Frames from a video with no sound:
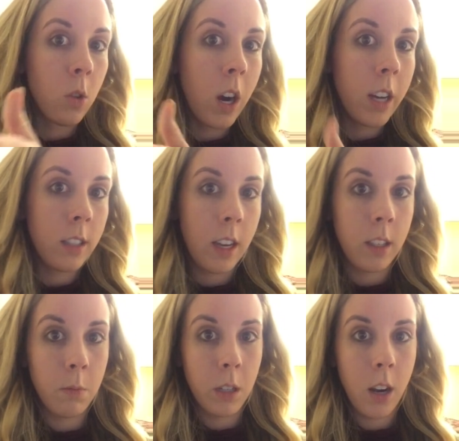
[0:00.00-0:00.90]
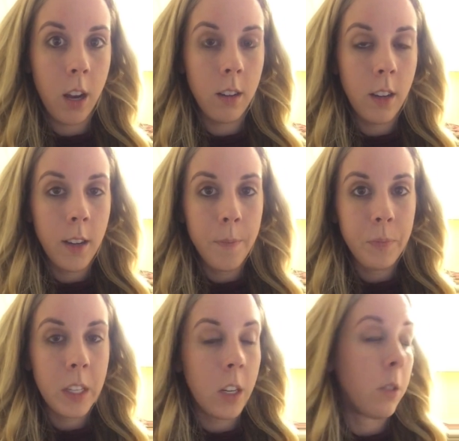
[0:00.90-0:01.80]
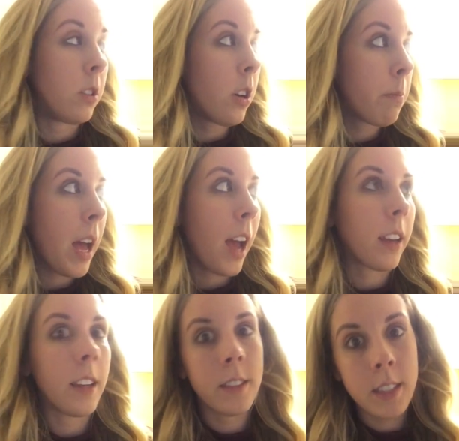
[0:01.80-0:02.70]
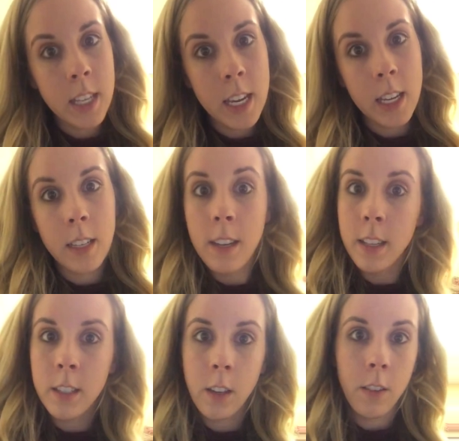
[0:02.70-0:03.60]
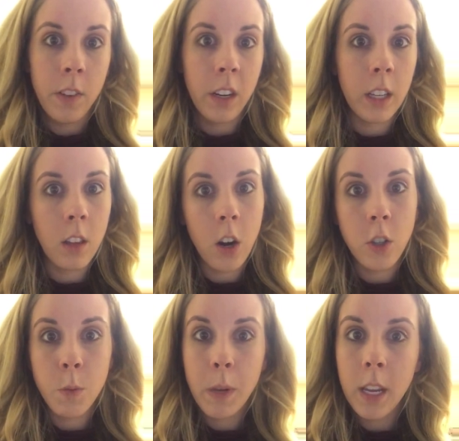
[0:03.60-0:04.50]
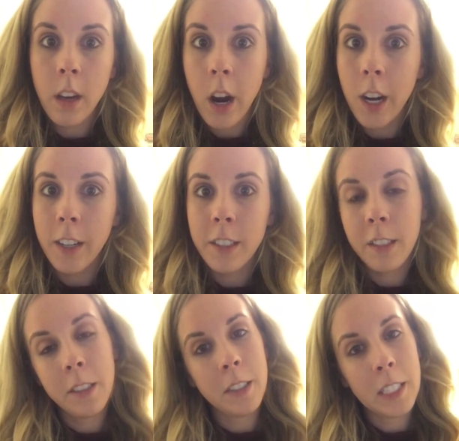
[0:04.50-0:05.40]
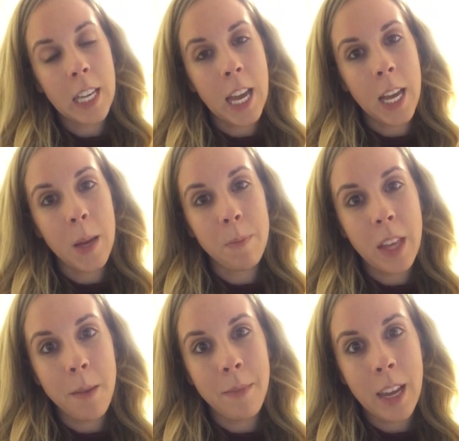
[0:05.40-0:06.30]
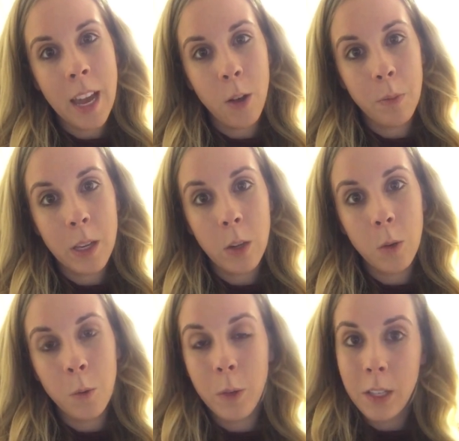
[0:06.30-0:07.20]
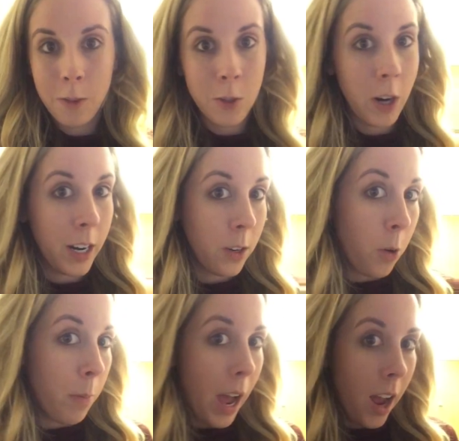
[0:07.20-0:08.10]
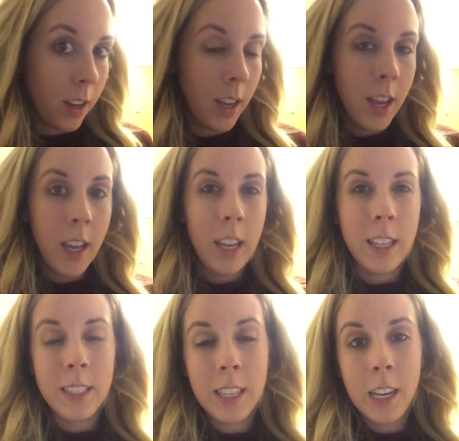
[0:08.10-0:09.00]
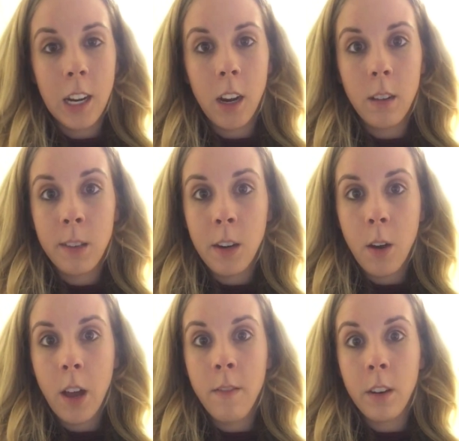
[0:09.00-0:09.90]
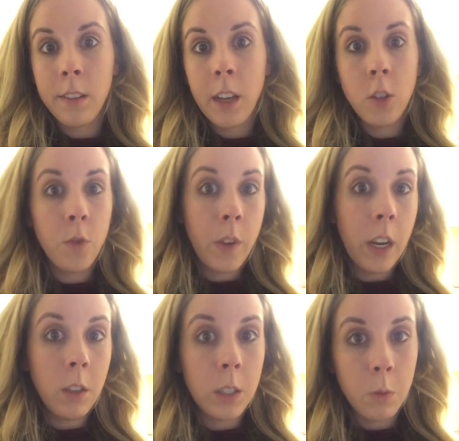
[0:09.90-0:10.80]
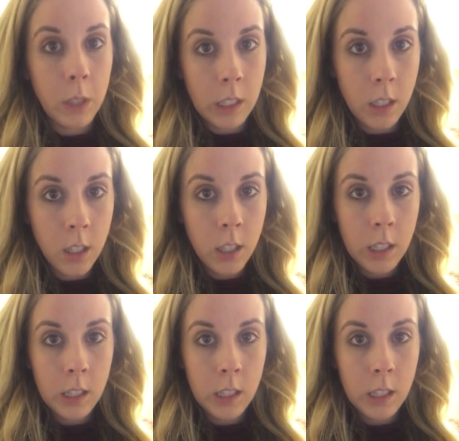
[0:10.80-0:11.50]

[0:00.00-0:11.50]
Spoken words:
across the Esplanade. Look back and see, is there a very large pink heart that may help you when you're trying to go back? Is there, a very large Ferris wheel